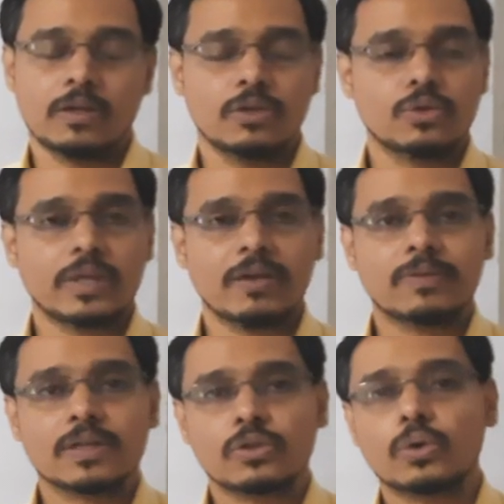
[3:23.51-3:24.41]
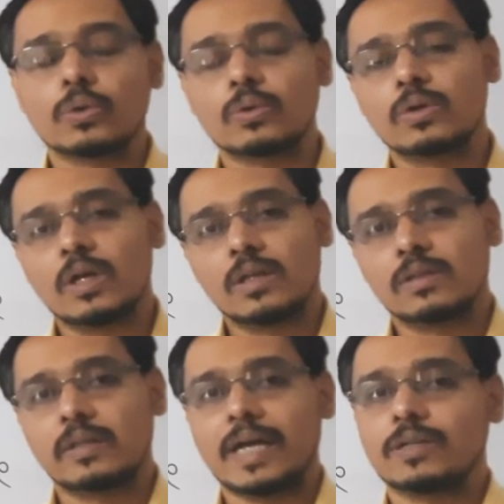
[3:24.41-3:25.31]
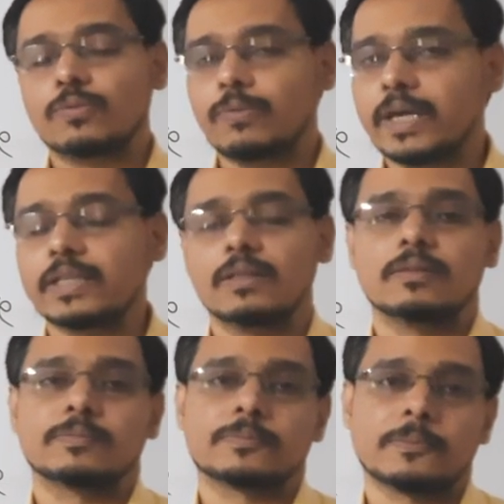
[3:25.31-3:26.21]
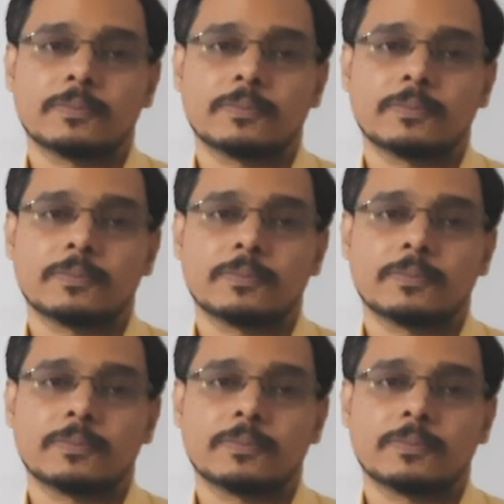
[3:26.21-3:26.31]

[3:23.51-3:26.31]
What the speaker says: You never know that when